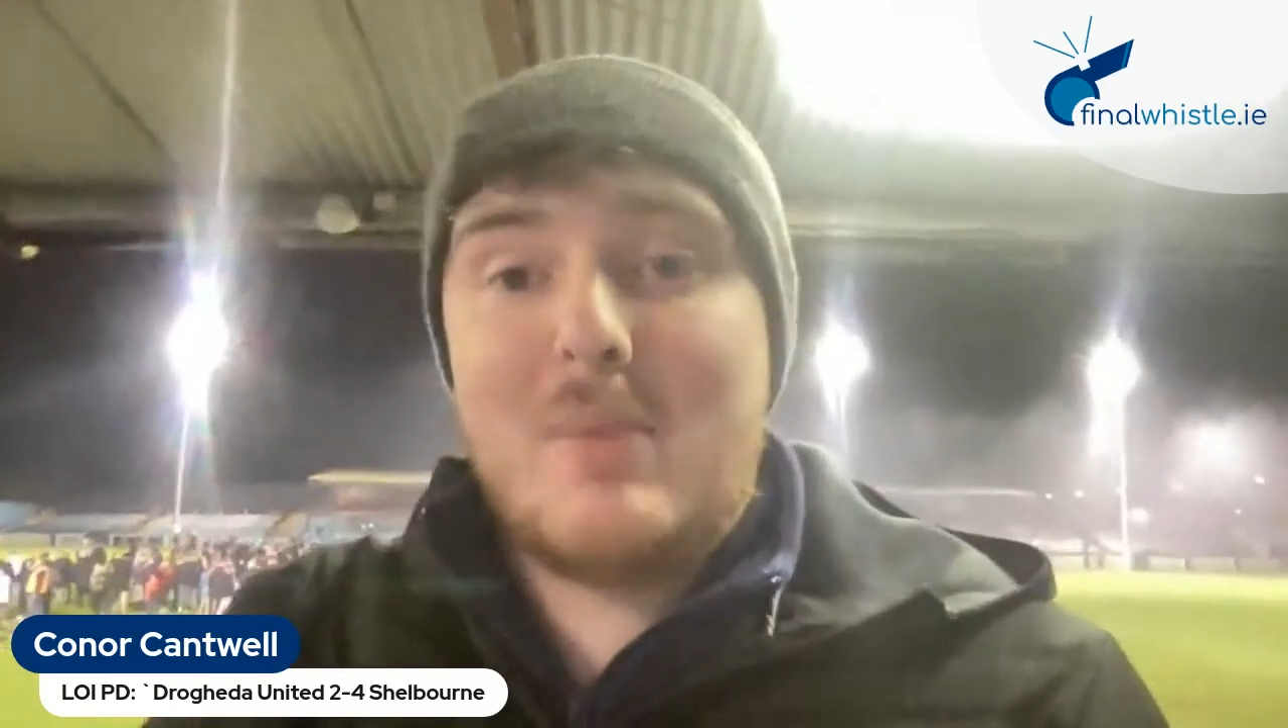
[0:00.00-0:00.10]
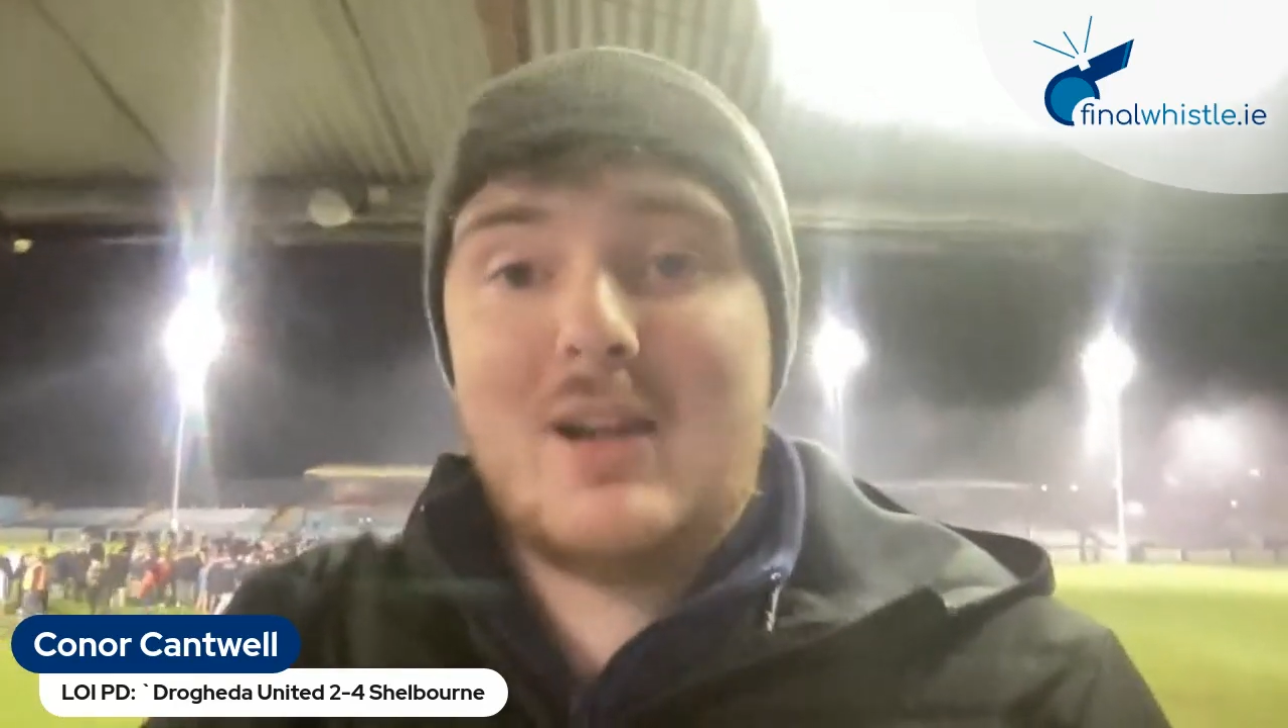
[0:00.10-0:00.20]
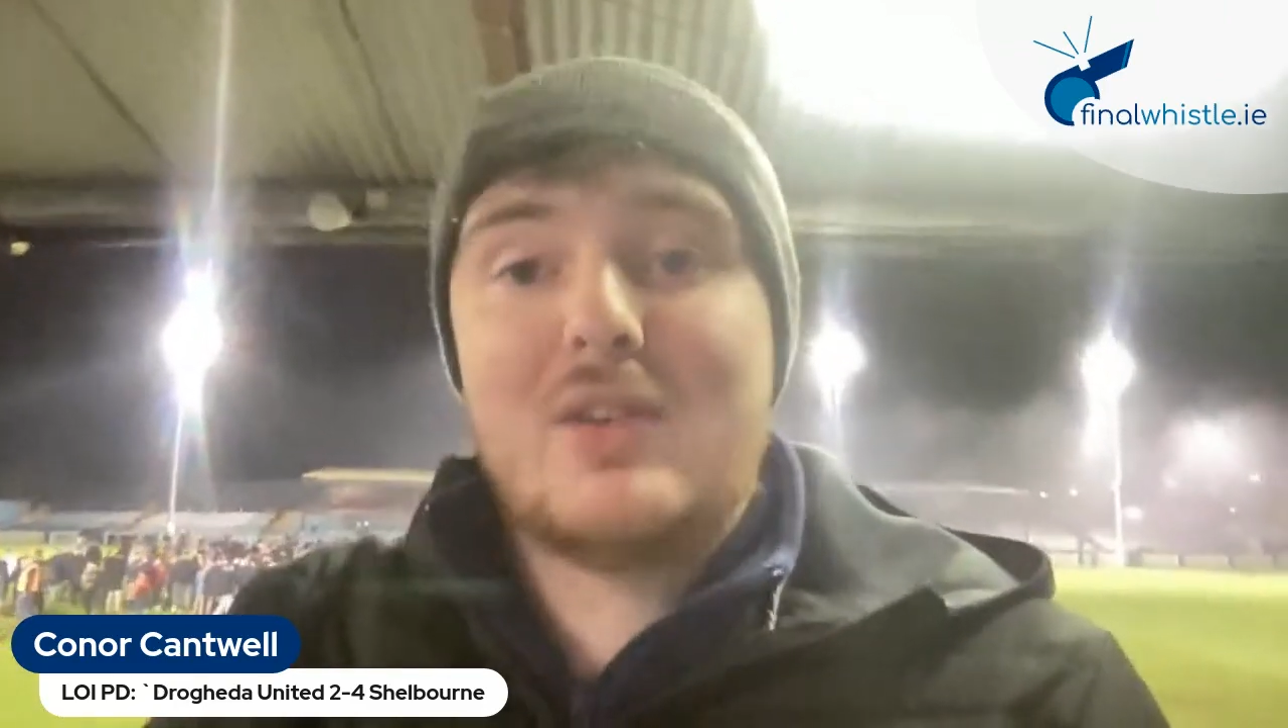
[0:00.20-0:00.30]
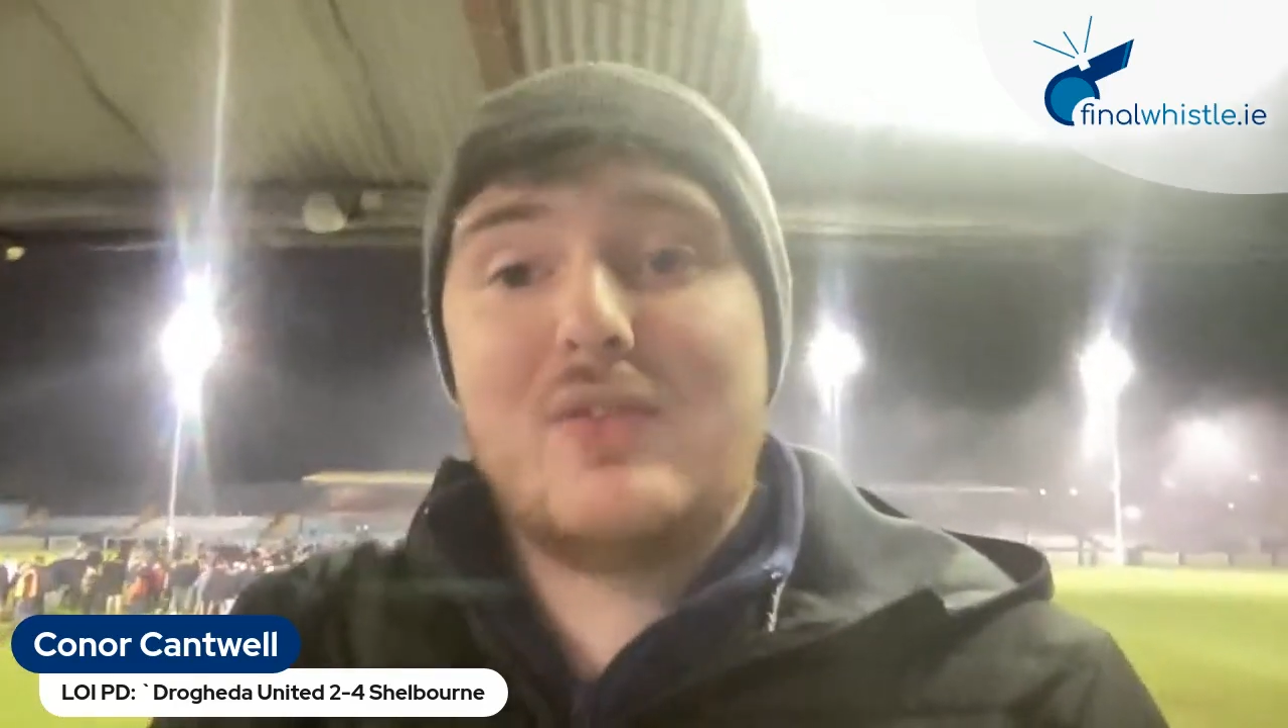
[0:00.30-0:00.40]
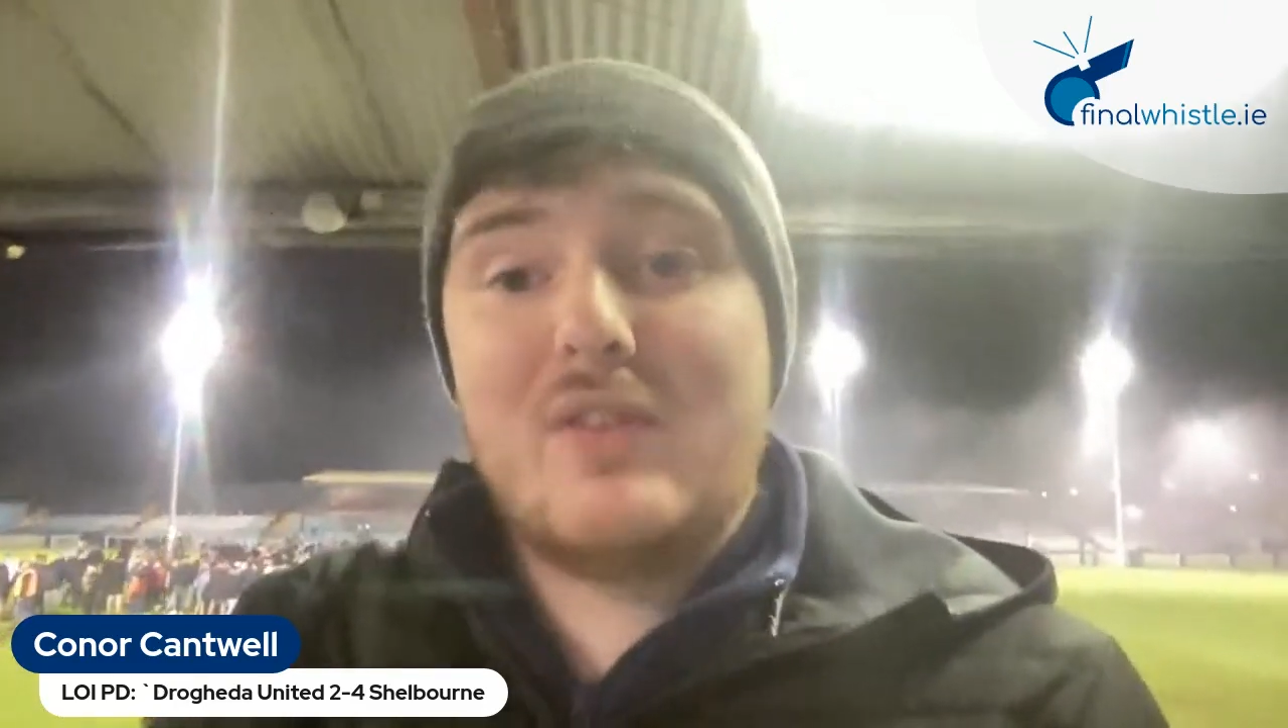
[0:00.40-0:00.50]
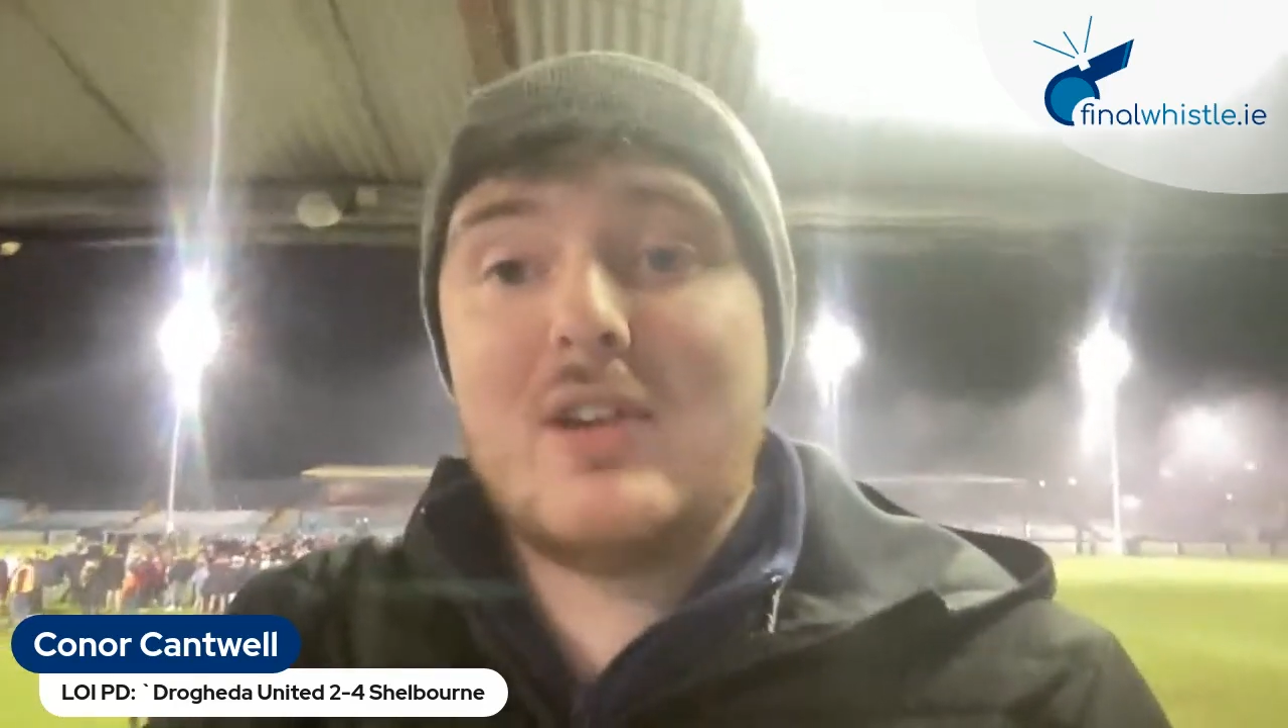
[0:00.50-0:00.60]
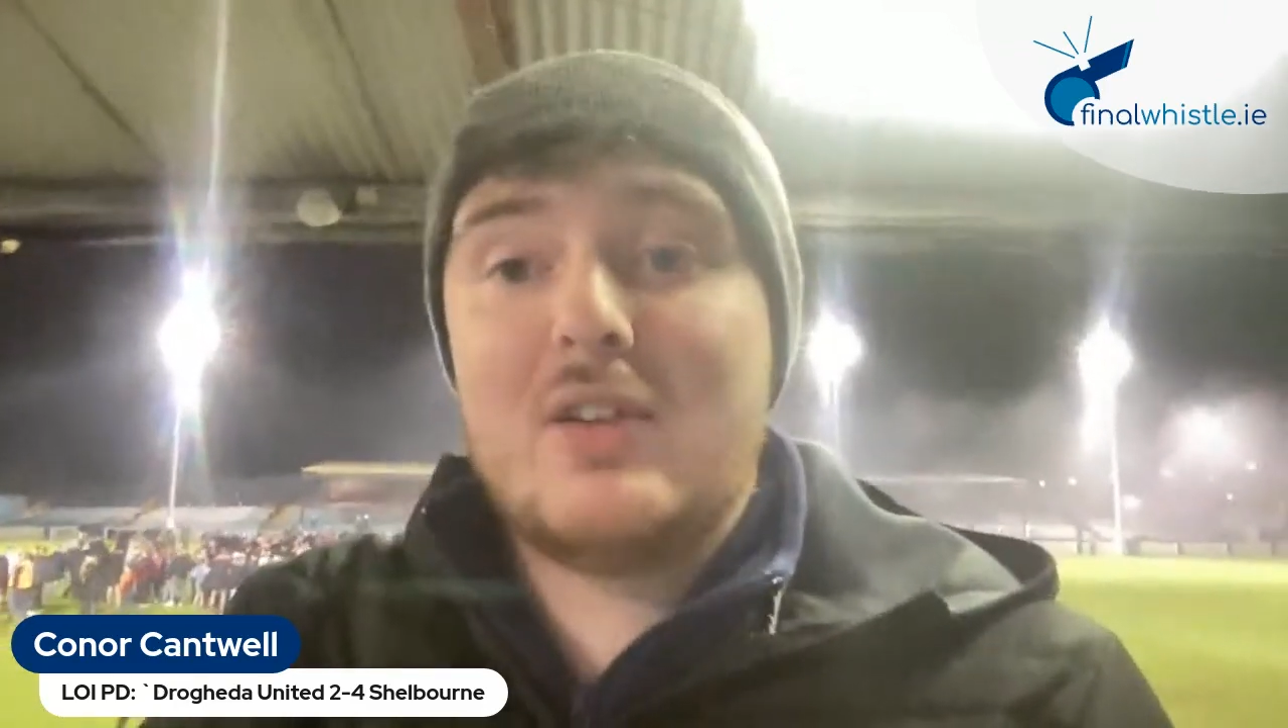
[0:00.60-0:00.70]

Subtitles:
and his fifth in